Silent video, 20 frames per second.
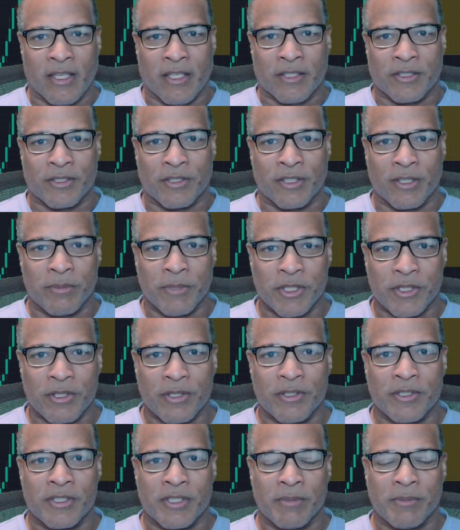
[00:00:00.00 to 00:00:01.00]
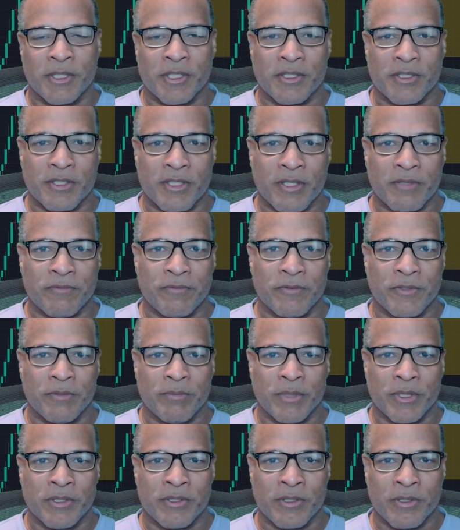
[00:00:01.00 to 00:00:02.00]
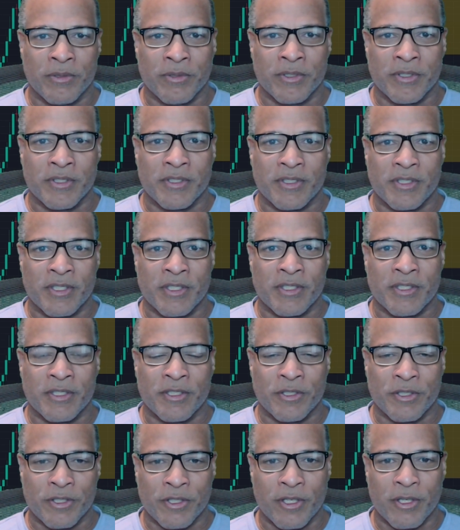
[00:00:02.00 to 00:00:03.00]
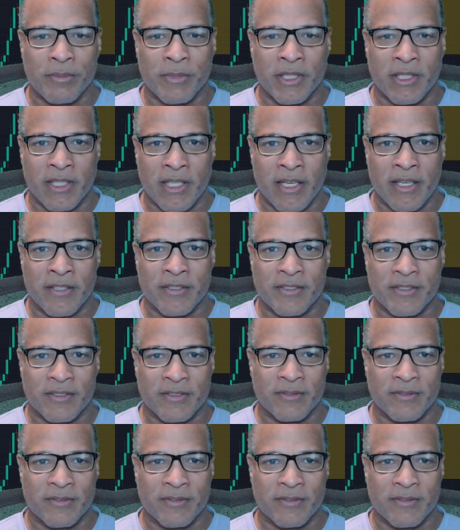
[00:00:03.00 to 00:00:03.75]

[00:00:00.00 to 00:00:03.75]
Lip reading: So let me show you some of the stuff we've been doing since you saw me last.